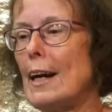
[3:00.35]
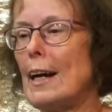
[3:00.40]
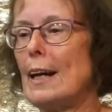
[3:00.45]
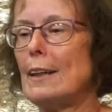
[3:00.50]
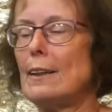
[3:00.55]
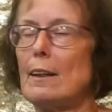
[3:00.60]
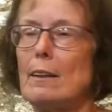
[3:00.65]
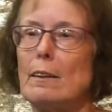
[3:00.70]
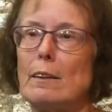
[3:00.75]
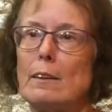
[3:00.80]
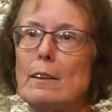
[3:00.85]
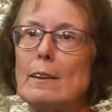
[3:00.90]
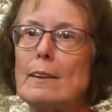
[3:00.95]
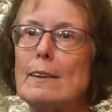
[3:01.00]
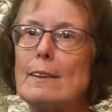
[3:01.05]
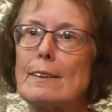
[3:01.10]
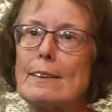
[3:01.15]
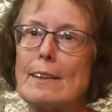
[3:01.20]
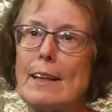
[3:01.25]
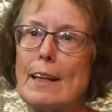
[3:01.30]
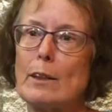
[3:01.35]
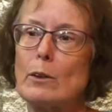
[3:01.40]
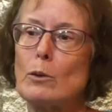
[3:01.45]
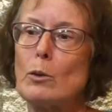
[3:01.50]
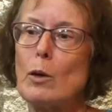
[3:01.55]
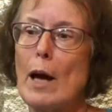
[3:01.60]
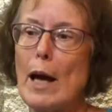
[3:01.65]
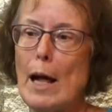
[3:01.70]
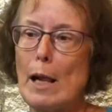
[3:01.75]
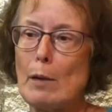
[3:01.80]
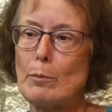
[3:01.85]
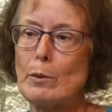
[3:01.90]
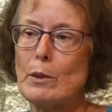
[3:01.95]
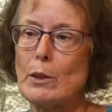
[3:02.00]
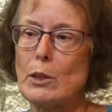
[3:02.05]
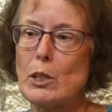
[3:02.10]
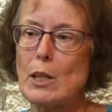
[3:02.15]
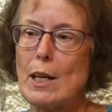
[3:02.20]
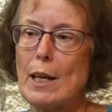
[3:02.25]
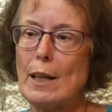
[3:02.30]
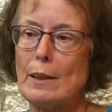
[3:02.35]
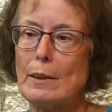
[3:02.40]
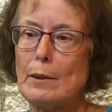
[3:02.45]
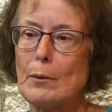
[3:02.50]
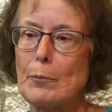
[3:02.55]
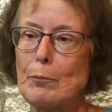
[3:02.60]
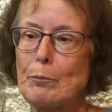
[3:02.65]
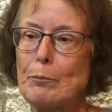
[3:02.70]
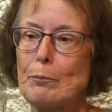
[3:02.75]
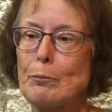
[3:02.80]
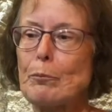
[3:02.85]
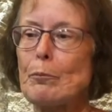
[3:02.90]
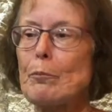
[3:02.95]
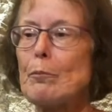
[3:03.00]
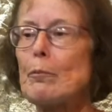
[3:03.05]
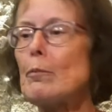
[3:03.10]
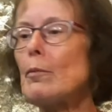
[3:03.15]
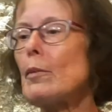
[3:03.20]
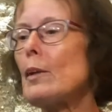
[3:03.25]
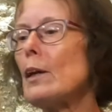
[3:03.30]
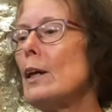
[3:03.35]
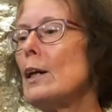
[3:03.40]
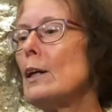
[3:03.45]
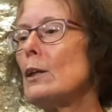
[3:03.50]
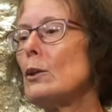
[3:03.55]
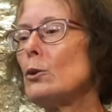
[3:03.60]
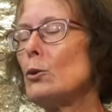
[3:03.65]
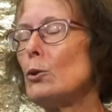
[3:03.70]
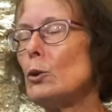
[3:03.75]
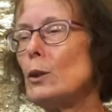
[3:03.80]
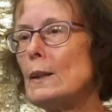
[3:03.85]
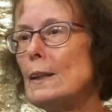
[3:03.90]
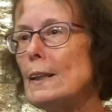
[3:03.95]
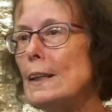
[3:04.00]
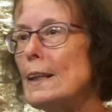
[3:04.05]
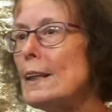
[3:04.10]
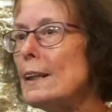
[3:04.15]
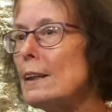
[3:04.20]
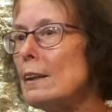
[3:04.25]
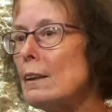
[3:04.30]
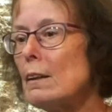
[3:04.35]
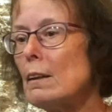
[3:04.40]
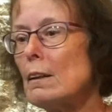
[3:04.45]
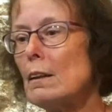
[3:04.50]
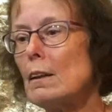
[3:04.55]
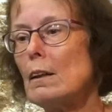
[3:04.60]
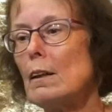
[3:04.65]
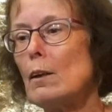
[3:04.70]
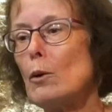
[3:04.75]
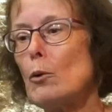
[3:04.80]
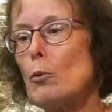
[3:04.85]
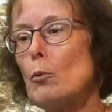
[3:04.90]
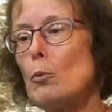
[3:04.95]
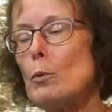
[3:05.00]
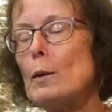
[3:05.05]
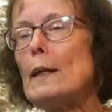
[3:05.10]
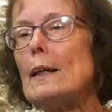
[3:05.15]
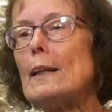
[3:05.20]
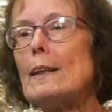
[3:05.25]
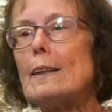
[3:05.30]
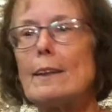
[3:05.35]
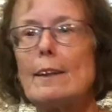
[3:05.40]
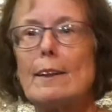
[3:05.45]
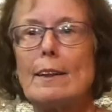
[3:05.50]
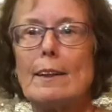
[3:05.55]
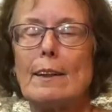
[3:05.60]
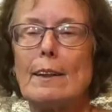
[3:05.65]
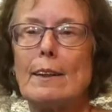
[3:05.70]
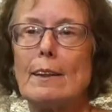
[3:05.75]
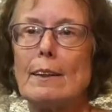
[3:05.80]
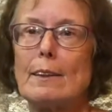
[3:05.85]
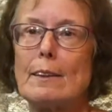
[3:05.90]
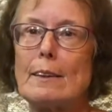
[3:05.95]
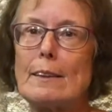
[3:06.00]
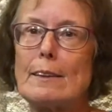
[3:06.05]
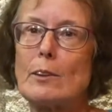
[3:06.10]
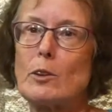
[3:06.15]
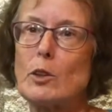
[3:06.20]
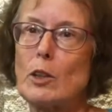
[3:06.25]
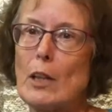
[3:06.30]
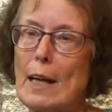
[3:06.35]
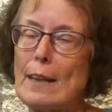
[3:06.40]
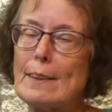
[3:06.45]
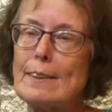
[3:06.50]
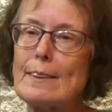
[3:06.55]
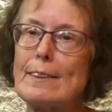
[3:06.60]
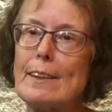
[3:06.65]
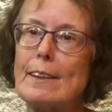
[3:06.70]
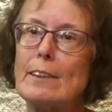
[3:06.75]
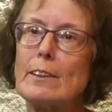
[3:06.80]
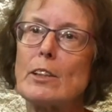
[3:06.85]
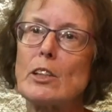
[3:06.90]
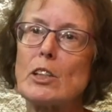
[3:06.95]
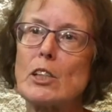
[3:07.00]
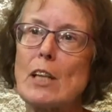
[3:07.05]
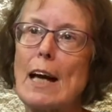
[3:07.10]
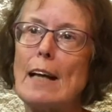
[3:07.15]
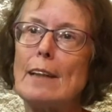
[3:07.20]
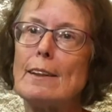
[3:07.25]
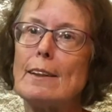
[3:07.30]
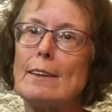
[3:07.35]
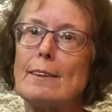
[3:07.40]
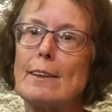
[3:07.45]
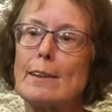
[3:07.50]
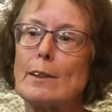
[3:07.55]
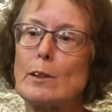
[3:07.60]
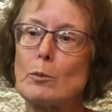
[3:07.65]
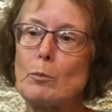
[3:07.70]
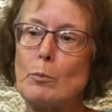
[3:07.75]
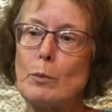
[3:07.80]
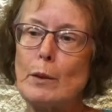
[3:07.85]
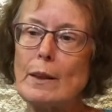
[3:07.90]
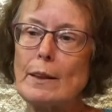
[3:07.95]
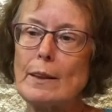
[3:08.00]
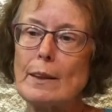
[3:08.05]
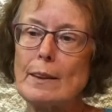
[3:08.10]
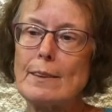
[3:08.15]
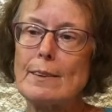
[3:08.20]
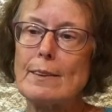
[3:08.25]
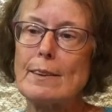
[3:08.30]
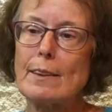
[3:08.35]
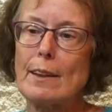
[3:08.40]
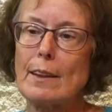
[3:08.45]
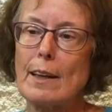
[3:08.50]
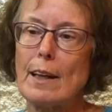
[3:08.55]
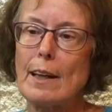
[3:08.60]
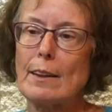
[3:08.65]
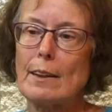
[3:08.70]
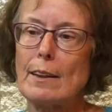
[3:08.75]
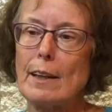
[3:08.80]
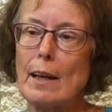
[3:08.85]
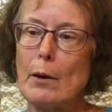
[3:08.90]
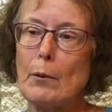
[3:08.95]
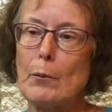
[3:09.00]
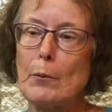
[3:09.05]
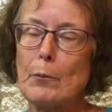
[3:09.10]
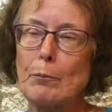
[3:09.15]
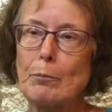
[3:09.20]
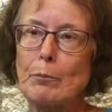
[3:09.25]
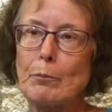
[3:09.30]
adult is there to help the child to deal with the stress that the child is experiencing right now,